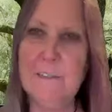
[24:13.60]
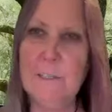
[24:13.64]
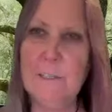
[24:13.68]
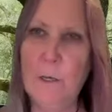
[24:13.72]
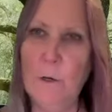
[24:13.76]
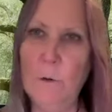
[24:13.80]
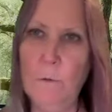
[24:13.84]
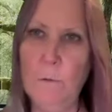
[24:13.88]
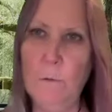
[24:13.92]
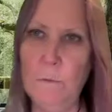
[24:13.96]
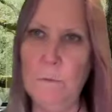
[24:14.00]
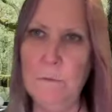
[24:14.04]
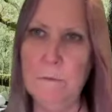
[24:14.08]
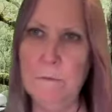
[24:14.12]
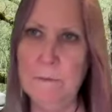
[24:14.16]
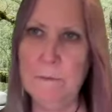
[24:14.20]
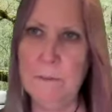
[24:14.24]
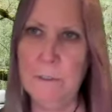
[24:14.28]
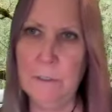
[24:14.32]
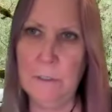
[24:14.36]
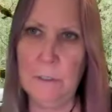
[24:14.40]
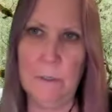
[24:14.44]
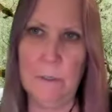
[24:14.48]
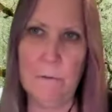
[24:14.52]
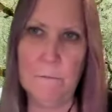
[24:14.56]
so,
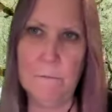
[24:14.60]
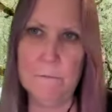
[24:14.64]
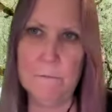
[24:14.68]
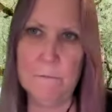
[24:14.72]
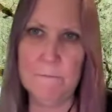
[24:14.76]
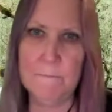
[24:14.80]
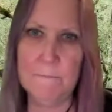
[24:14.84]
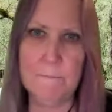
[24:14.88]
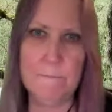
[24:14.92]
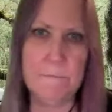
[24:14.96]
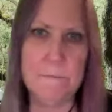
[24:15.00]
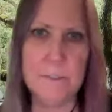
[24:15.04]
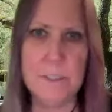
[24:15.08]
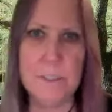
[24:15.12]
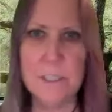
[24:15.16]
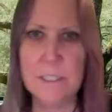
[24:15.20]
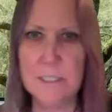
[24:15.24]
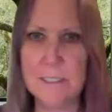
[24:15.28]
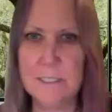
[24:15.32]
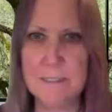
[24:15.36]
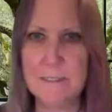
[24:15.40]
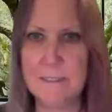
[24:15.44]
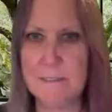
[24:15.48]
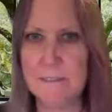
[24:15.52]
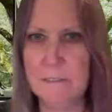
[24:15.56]

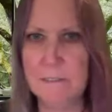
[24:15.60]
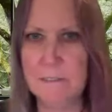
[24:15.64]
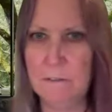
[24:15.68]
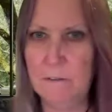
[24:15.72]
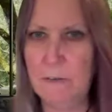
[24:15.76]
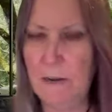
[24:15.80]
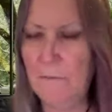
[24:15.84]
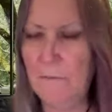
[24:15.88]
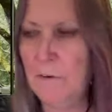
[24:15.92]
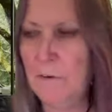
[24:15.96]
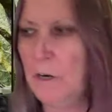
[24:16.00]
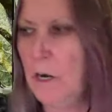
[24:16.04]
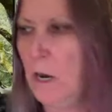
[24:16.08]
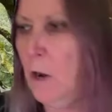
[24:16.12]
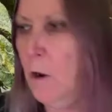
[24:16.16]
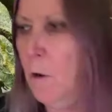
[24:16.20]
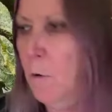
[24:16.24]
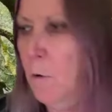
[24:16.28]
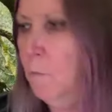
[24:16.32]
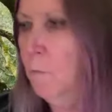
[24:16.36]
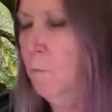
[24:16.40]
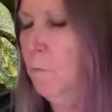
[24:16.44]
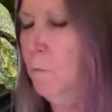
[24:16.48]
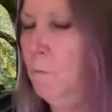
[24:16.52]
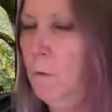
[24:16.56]
just you never
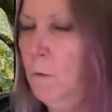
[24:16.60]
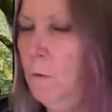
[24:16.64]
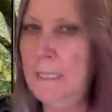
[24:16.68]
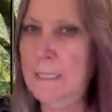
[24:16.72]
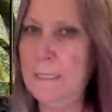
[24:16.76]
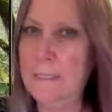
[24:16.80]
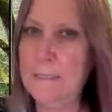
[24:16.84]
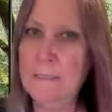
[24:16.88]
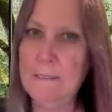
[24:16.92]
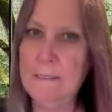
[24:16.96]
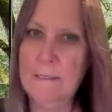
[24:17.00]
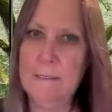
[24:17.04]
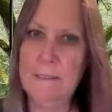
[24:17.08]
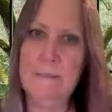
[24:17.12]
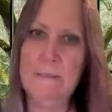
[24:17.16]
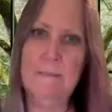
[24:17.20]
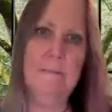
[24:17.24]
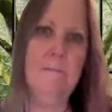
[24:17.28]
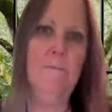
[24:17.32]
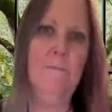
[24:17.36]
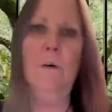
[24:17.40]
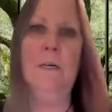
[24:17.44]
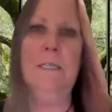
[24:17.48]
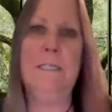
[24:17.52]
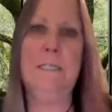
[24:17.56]
know
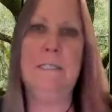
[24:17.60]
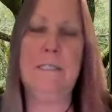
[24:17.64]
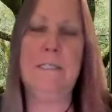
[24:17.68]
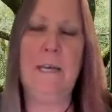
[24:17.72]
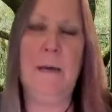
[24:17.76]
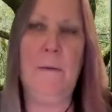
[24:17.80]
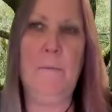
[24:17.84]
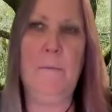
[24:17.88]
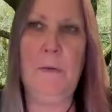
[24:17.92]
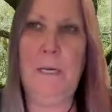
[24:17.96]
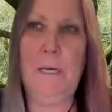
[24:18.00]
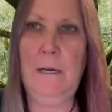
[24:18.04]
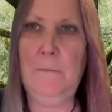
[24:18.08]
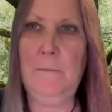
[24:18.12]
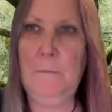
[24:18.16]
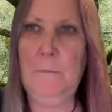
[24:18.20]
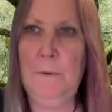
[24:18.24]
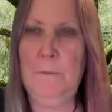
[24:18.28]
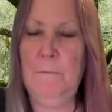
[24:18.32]
what's coming up.